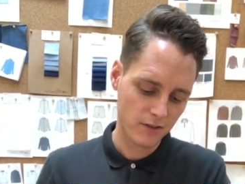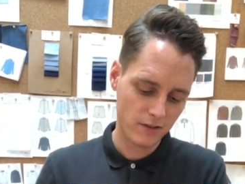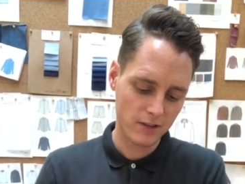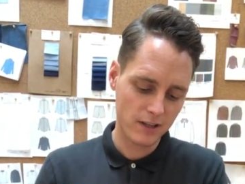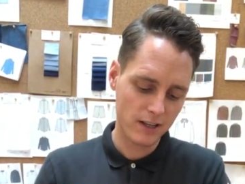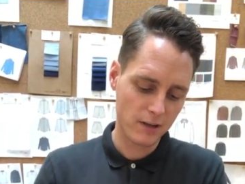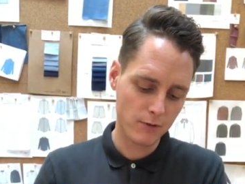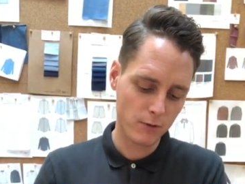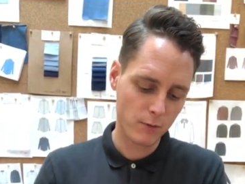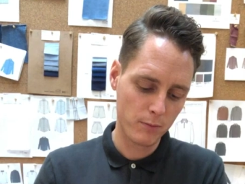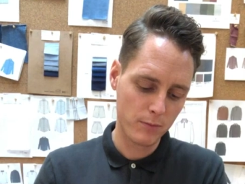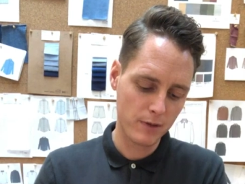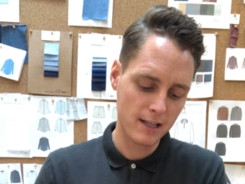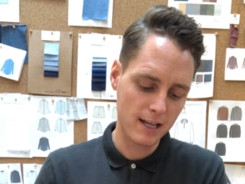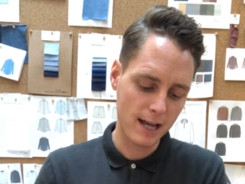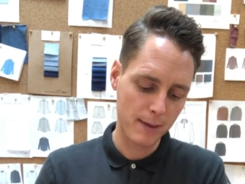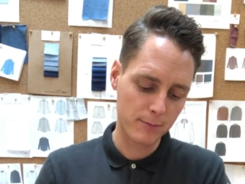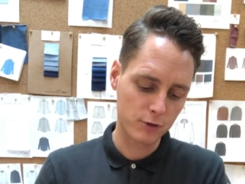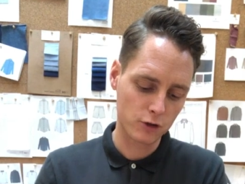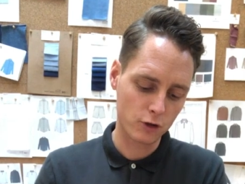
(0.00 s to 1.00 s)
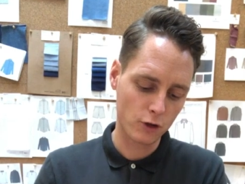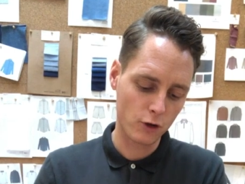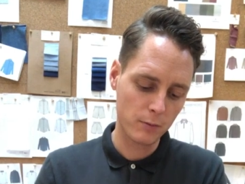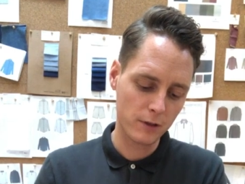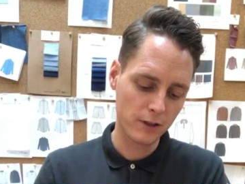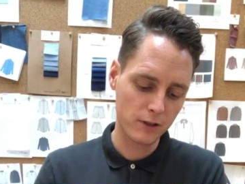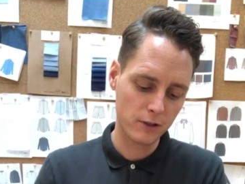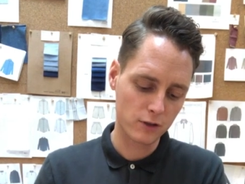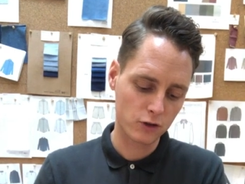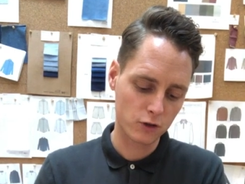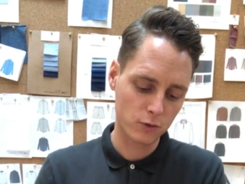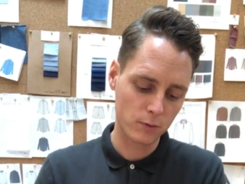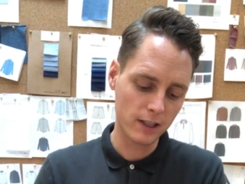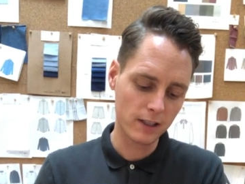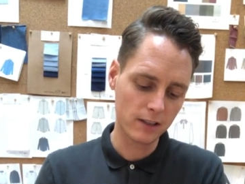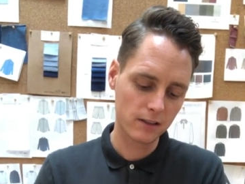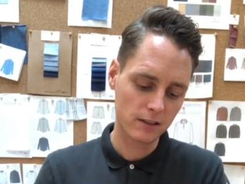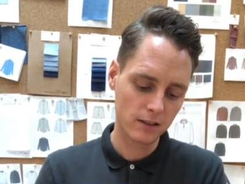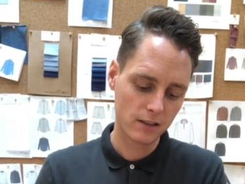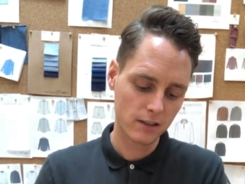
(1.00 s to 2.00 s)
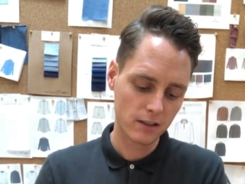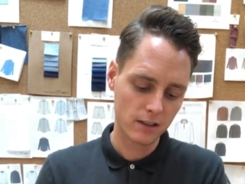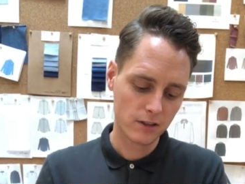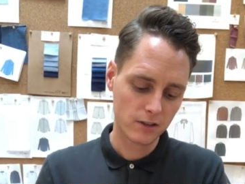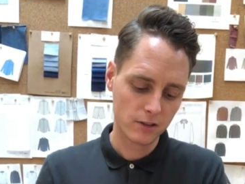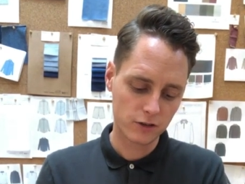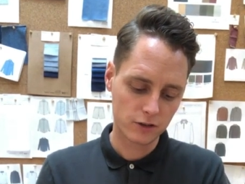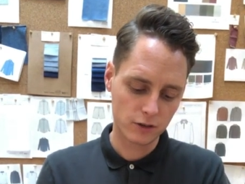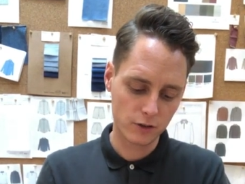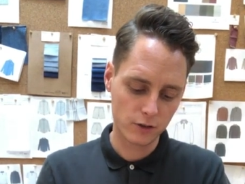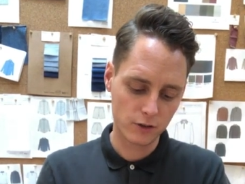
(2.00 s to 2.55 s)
it will be absorbing your sweat, so